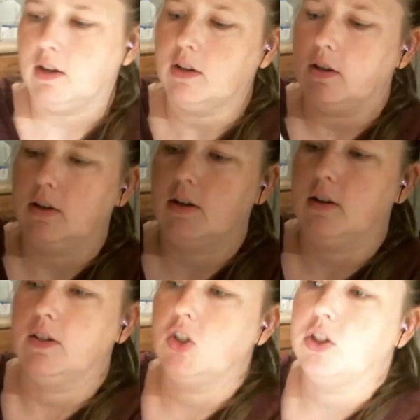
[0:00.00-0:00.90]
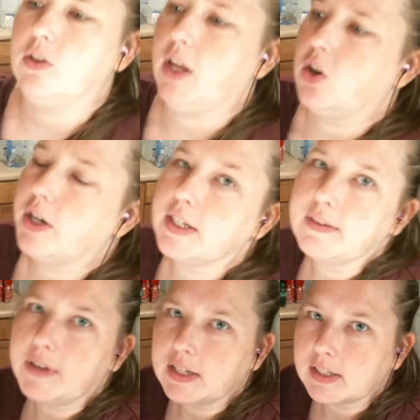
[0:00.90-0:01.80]
uh, do like crazy
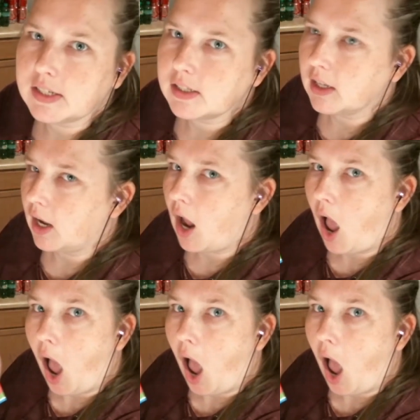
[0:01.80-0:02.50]
faces, like...